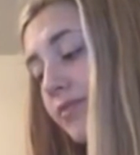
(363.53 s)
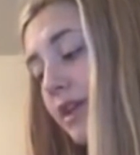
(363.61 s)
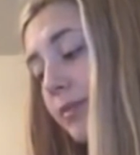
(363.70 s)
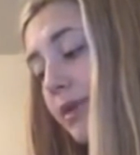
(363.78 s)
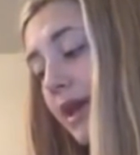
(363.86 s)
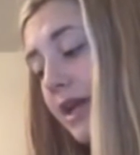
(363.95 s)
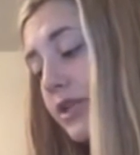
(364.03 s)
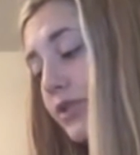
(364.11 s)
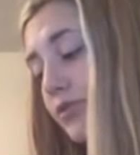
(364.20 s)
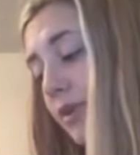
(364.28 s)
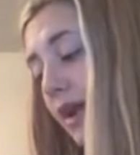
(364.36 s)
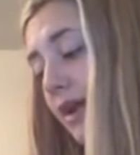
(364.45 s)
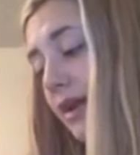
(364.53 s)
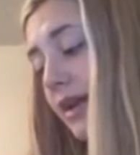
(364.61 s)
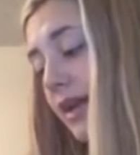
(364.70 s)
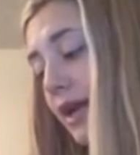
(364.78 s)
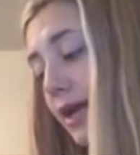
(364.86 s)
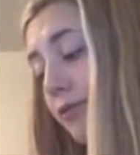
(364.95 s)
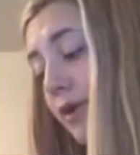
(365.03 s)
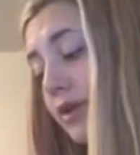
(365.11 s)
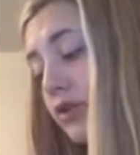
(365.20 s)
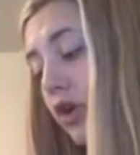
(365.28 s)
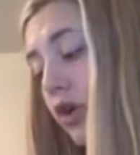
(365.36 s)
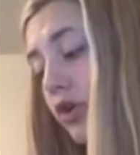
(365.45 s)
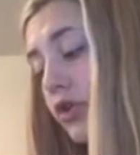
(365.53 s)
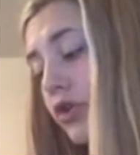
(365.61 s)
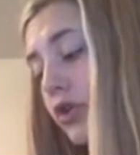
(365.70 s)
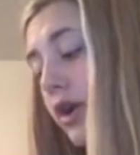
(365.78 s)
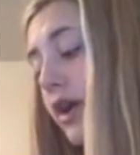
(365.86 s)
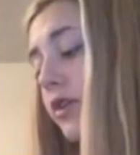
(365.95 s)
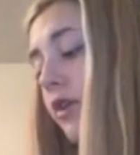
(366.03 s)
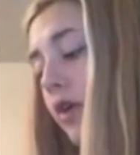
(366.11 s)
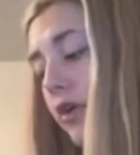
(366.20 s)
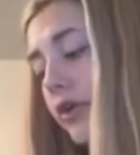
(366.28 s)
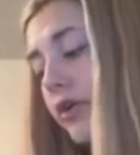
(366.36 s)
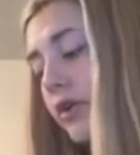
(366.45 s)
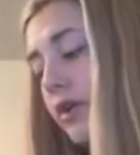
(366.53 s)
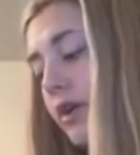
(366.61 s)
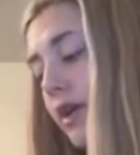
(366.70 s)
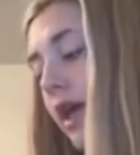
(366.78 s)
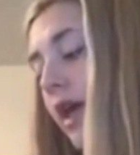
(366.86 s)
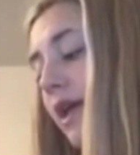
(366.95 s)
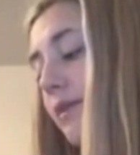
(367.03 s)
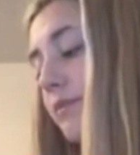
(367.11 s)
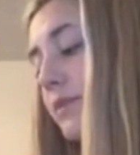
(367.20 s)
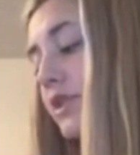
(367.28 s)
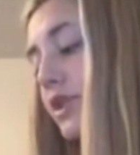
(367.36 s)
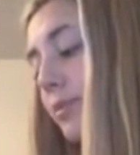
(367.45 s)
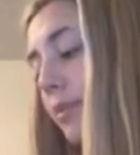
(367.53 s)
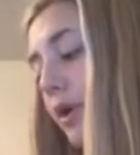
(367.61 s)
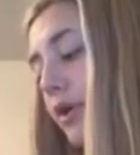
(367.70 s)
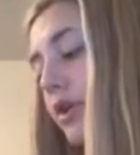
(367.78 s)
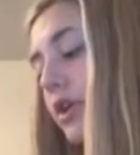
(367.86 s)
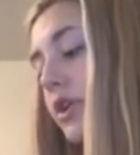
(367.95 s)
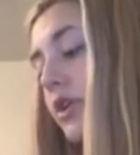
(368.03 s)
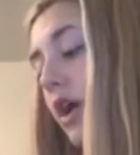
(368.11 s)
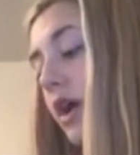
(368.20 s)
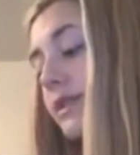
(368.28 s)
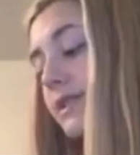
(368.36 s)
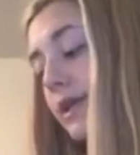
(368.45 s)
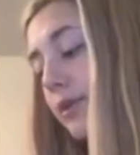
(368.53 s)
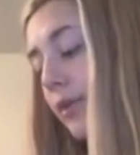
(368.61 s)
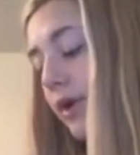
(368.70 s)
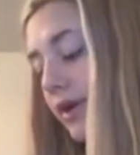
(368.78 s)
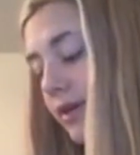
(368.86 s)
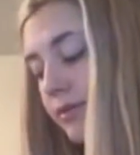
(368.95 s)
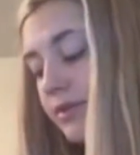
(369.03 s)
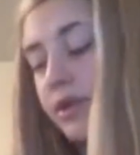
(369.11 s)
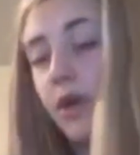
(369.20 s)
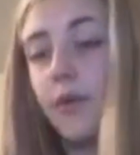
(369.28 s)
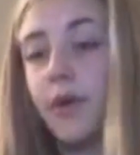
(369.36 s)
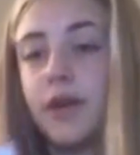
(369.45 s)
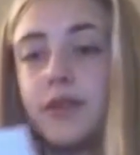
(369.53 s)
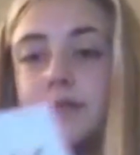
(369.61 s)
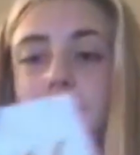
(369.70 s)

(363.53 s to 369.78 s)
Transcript: It began to rain. It rained harder and harder. Mr. Bird could not see where he was going.